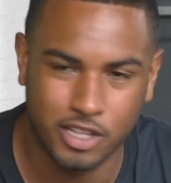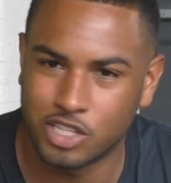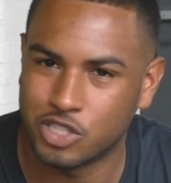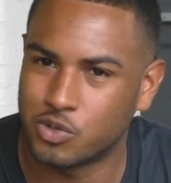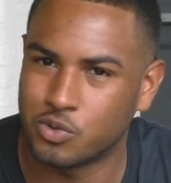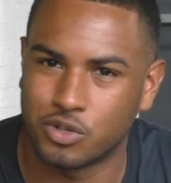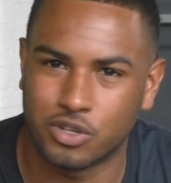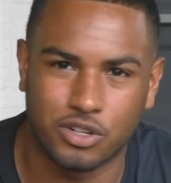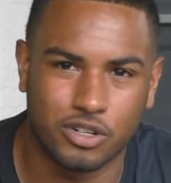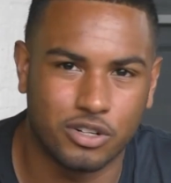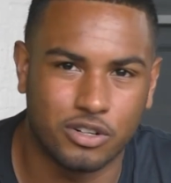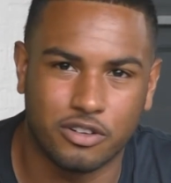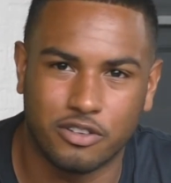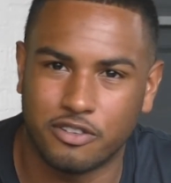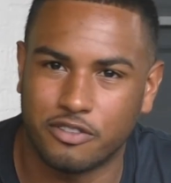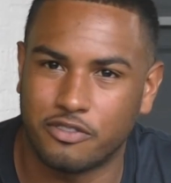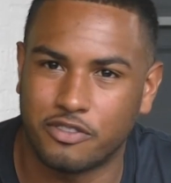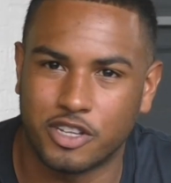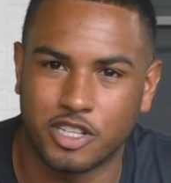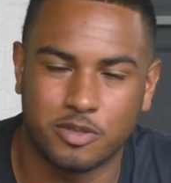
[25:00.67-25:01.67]
Twitter,
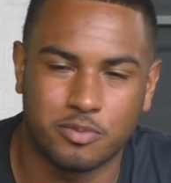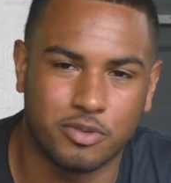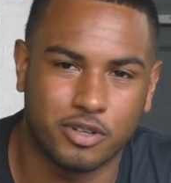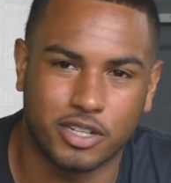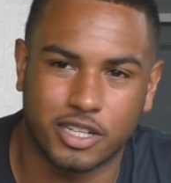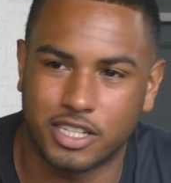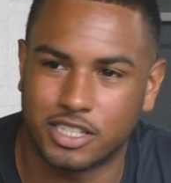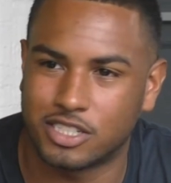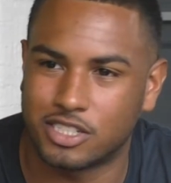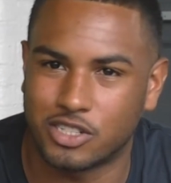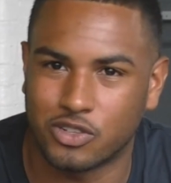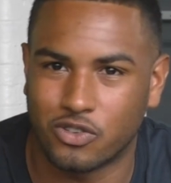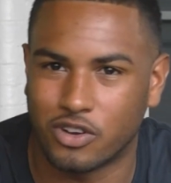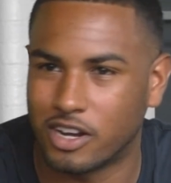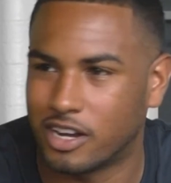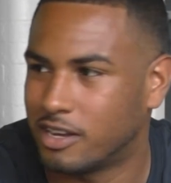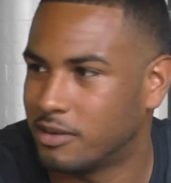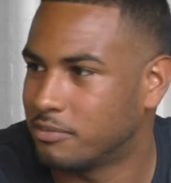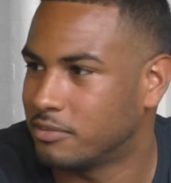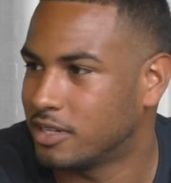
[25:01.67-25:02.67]
Facebook,
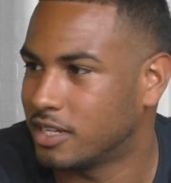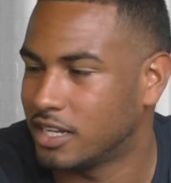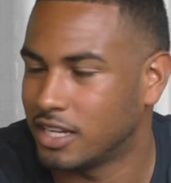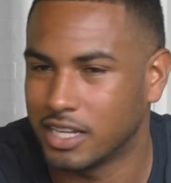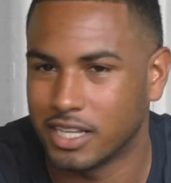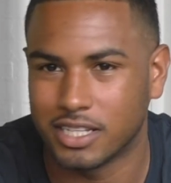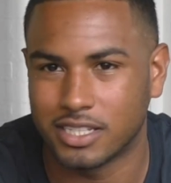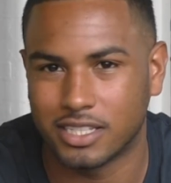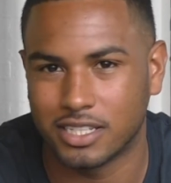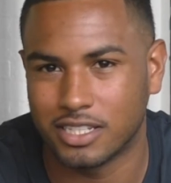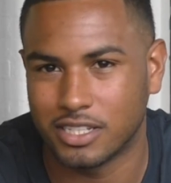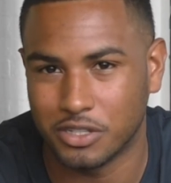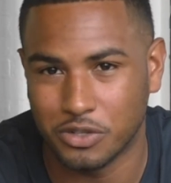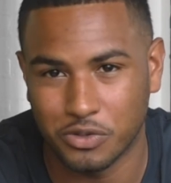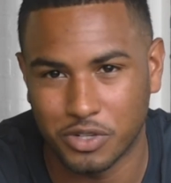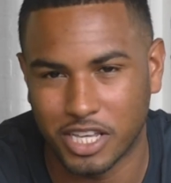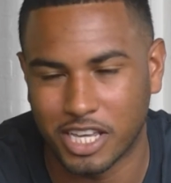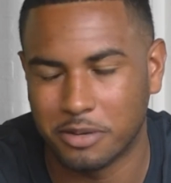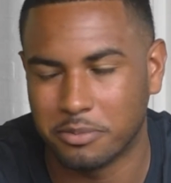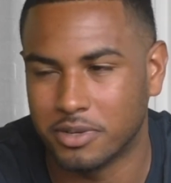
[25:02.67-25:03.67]
Instagram, LinkedIn, you
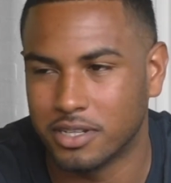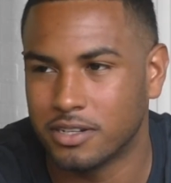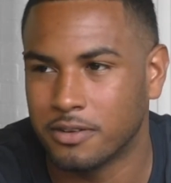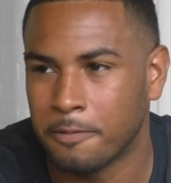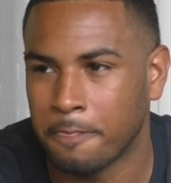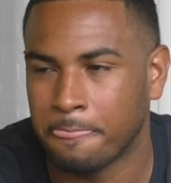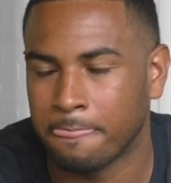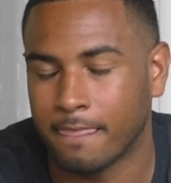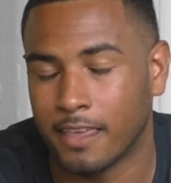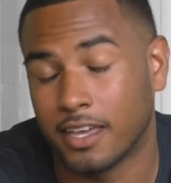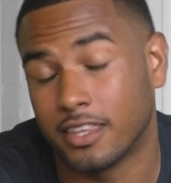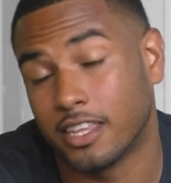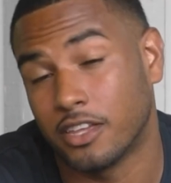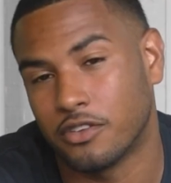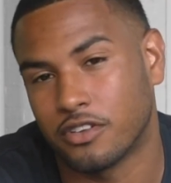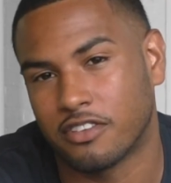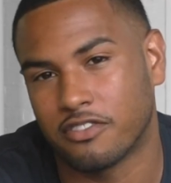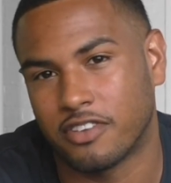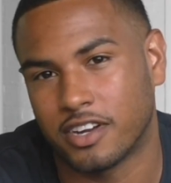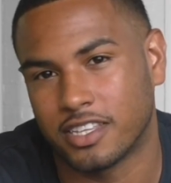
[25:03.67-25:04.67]
name it. And then
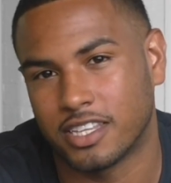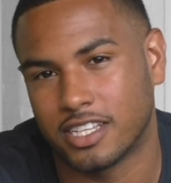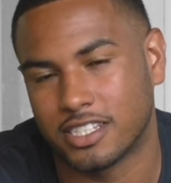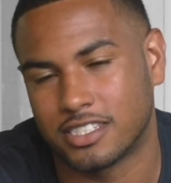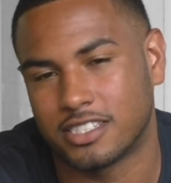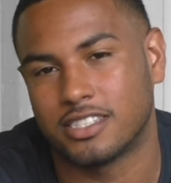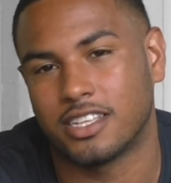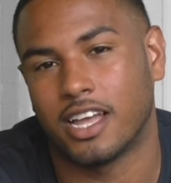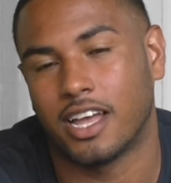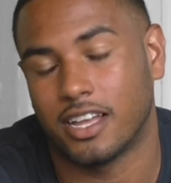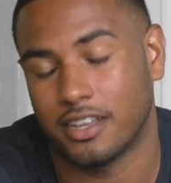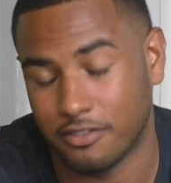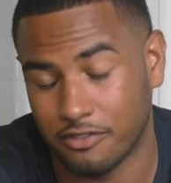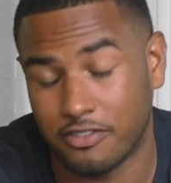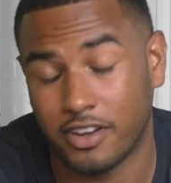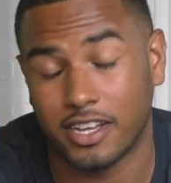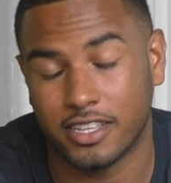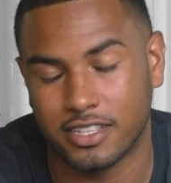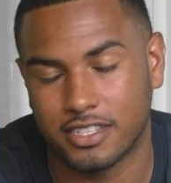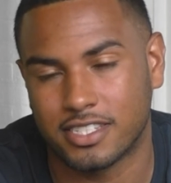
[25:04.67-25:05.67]
you can find us at
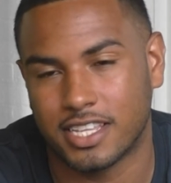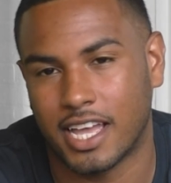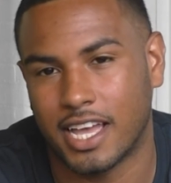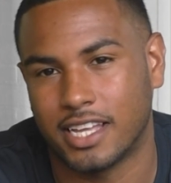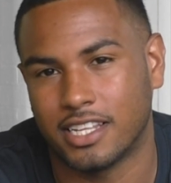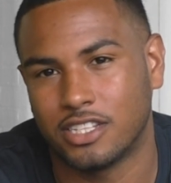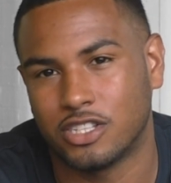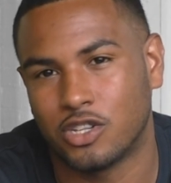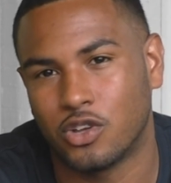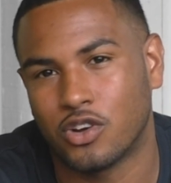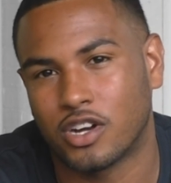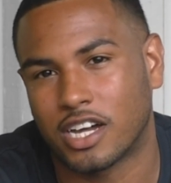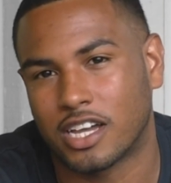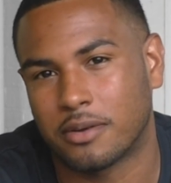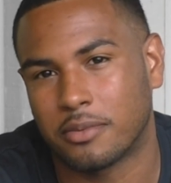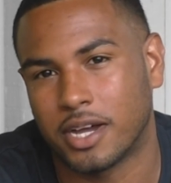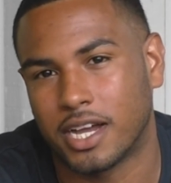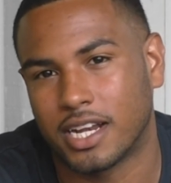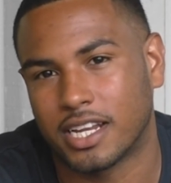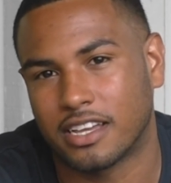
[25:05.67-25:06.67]

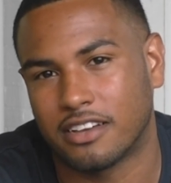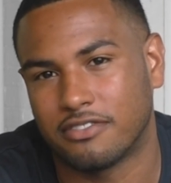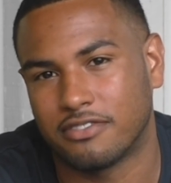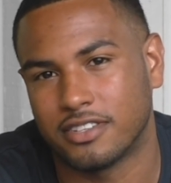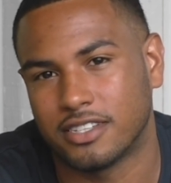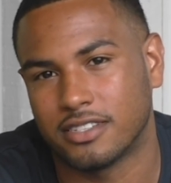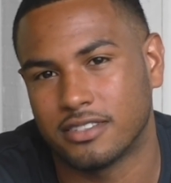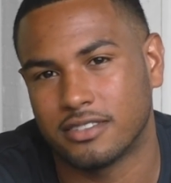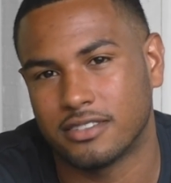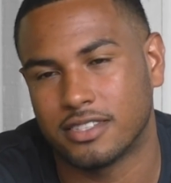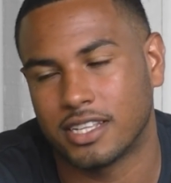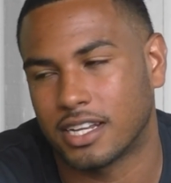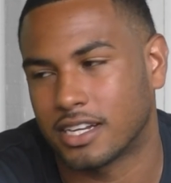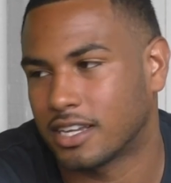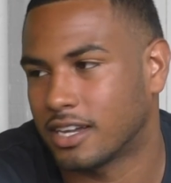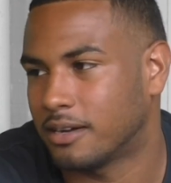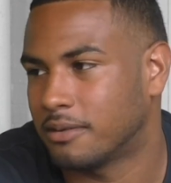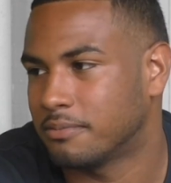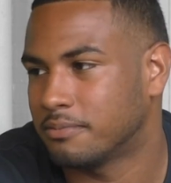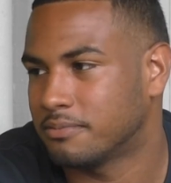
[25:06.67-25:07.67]

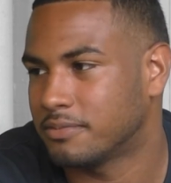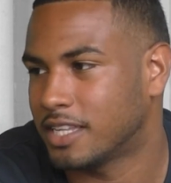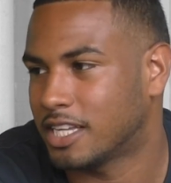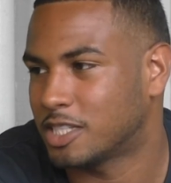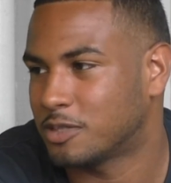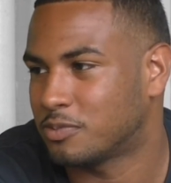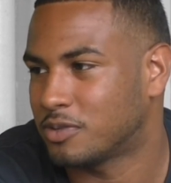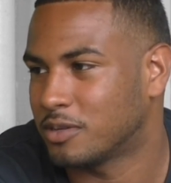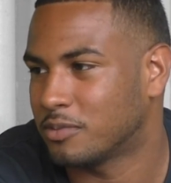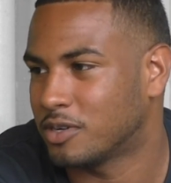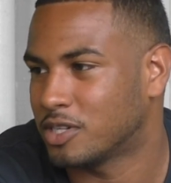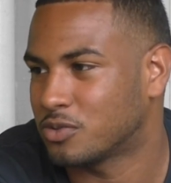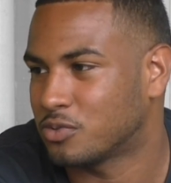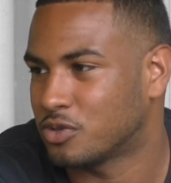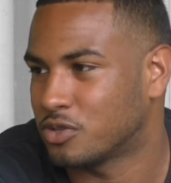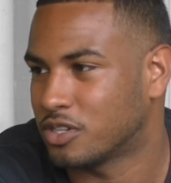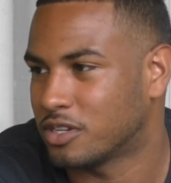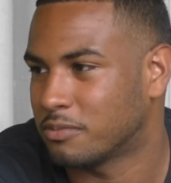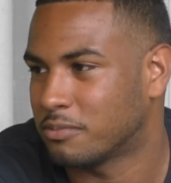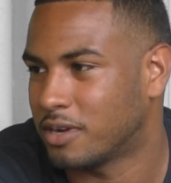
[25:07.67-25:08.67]
doncarvajalcafe.com. That's pretty much where
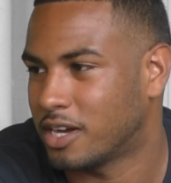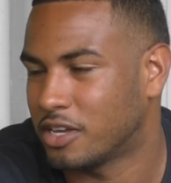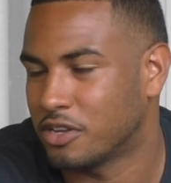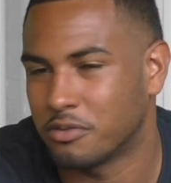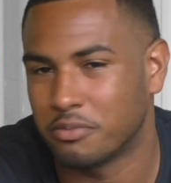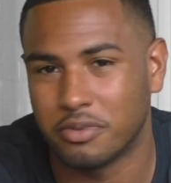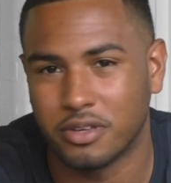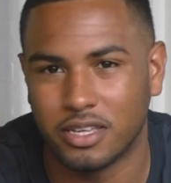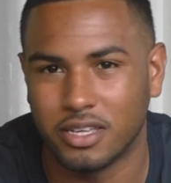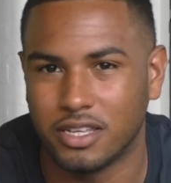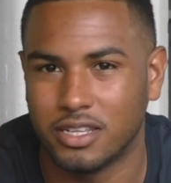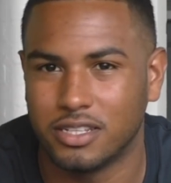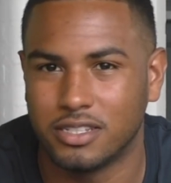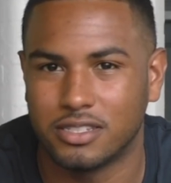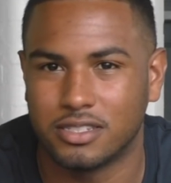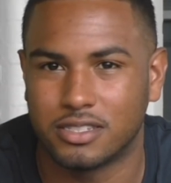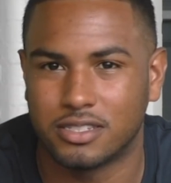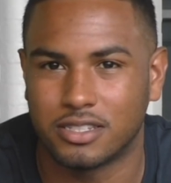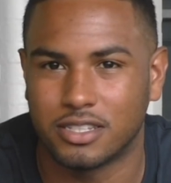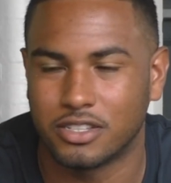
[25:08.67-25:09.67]
you can buy your
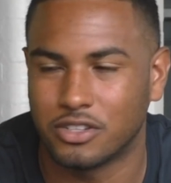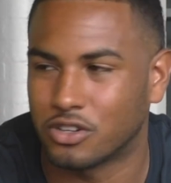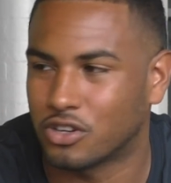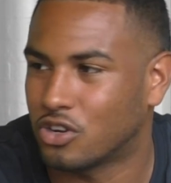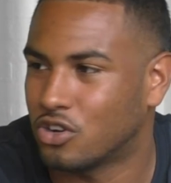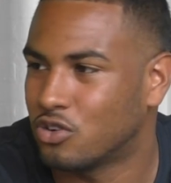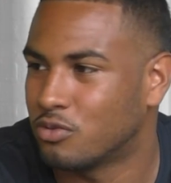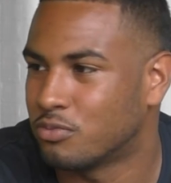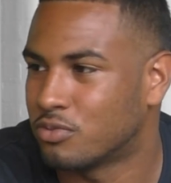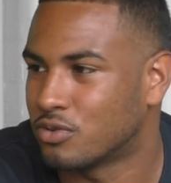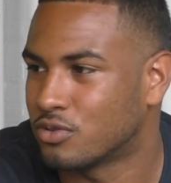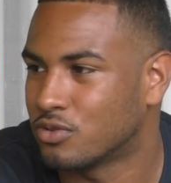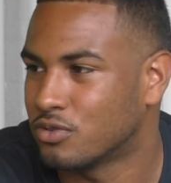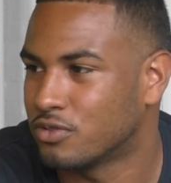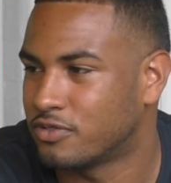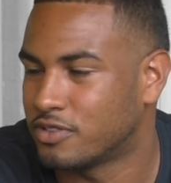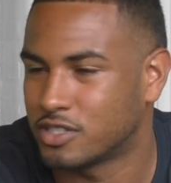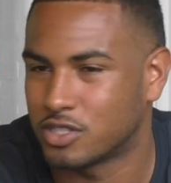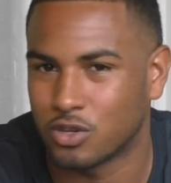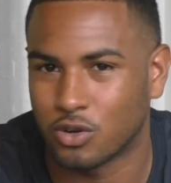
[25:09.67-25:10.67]
beans, your cold brew,
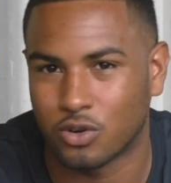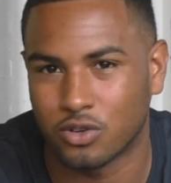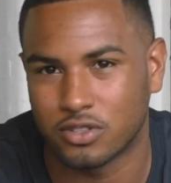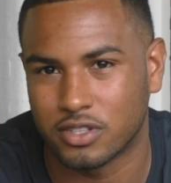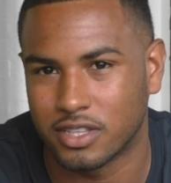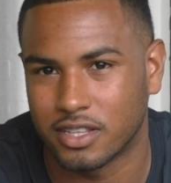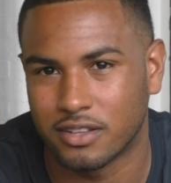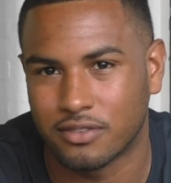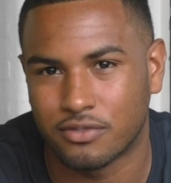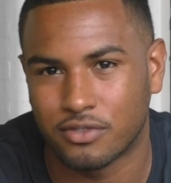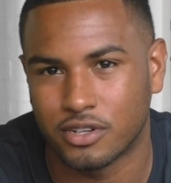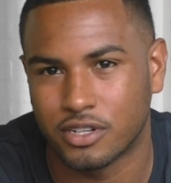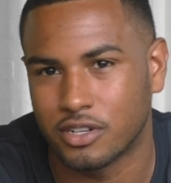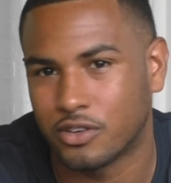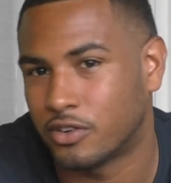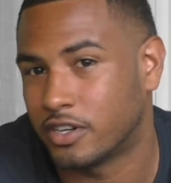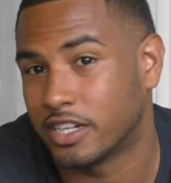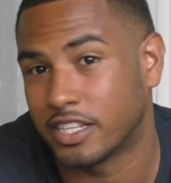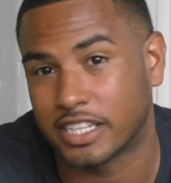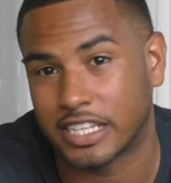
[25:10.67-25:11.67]
if it's local delivery
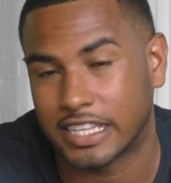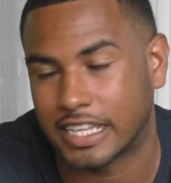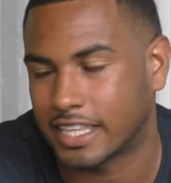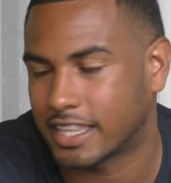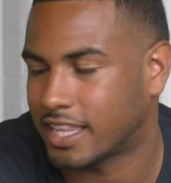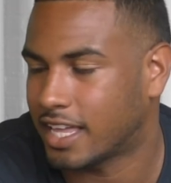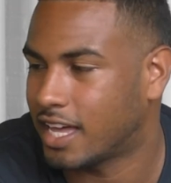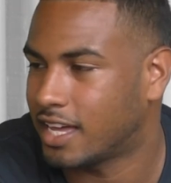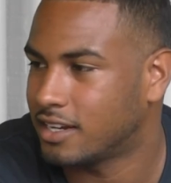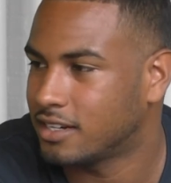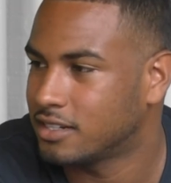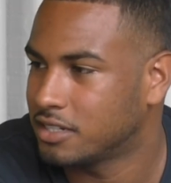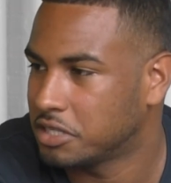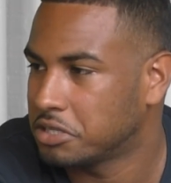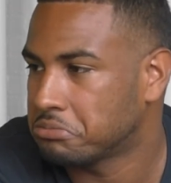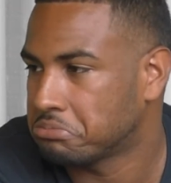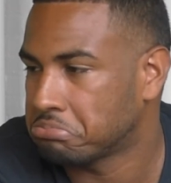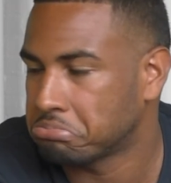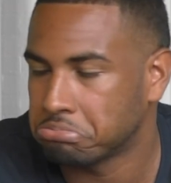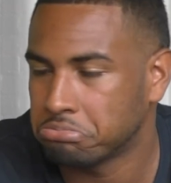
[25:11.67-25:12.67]
or anything like that.
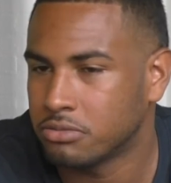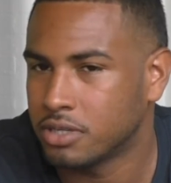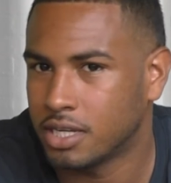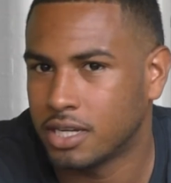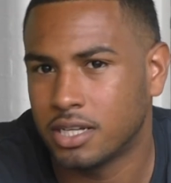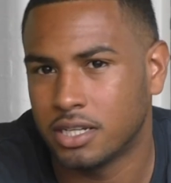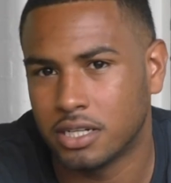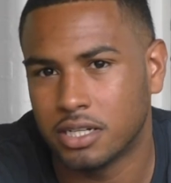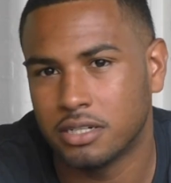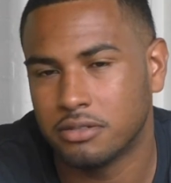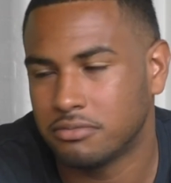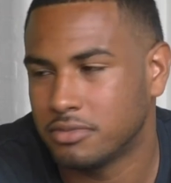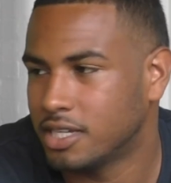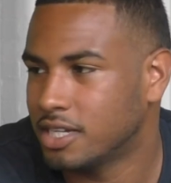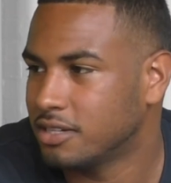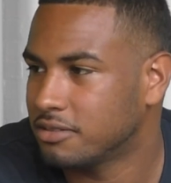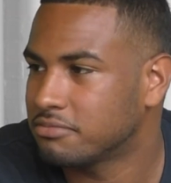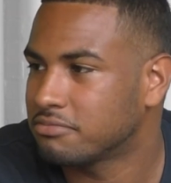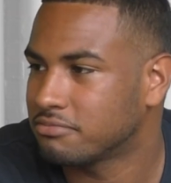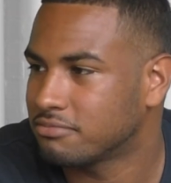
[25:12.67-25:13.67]
And
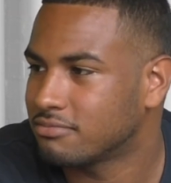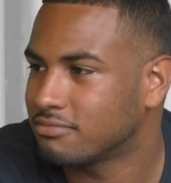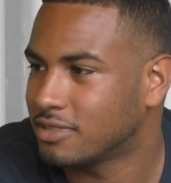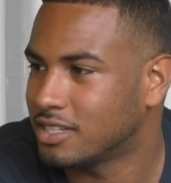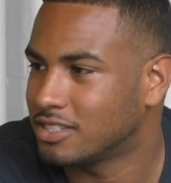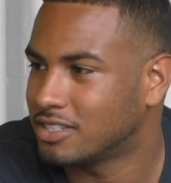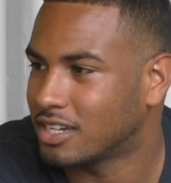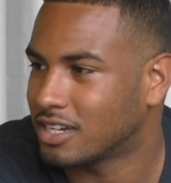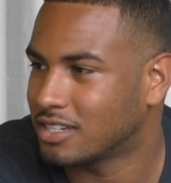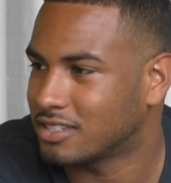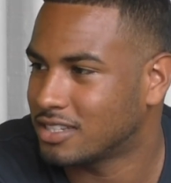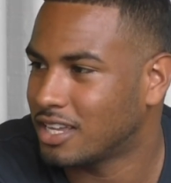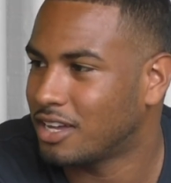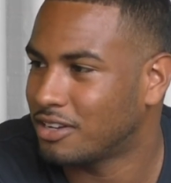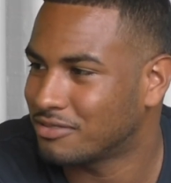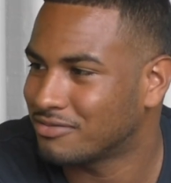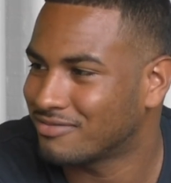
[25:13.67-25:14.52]
and check us out.